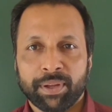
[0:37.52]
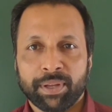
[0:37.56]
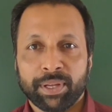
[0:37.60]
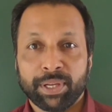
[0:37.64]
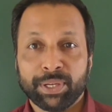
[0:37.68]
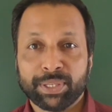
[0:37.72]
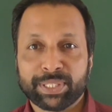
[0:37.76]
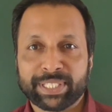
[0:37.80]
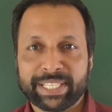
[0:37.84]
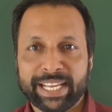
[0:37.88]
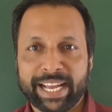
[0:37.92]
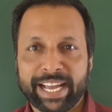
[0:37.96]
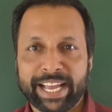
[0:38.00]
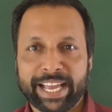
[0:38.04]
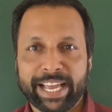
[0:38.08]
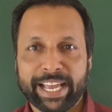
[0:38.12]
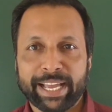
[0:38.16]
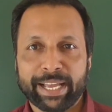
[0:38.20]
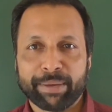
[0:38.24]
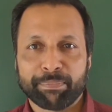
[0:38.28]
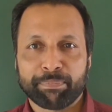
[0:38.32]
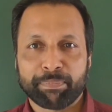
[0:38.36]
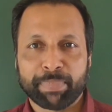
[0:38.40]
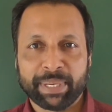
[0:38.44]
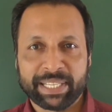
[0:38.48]
You saw
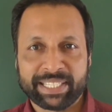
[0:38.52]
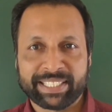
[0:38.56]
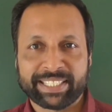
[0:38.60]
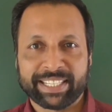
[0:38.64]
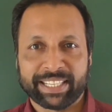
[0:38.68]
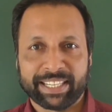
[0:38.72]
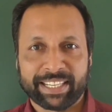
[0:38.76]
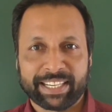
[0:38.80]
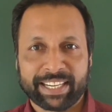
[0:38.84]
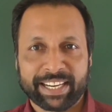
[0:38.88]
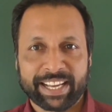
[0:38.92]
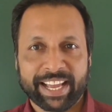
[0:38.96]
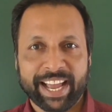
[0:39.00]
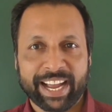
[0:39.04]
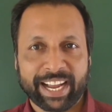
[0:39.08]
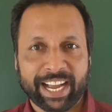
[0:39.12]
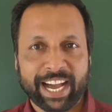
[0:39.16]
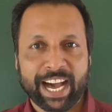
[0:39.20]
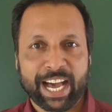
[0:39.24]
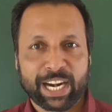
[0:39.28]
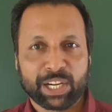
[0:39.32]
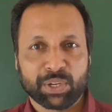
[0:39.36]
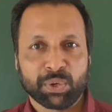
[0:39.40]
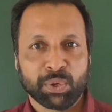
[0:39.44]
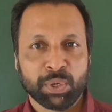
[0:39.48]
a picture, a
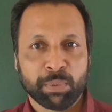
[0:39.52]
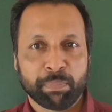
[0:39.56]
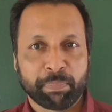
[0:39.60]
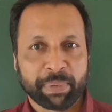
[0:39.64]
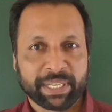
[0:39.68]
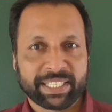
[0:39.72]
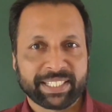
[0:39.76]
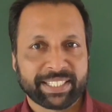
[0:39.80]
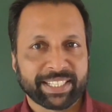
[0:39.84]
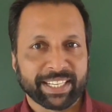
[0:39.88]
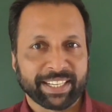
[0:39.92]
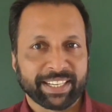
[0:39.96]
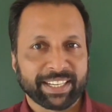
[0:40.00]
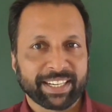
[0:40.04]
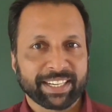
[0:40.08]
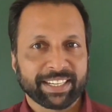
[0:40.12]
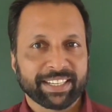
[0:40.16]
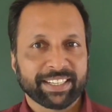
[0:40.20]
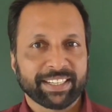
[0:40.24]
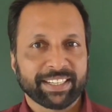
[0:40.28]
cartoon picture.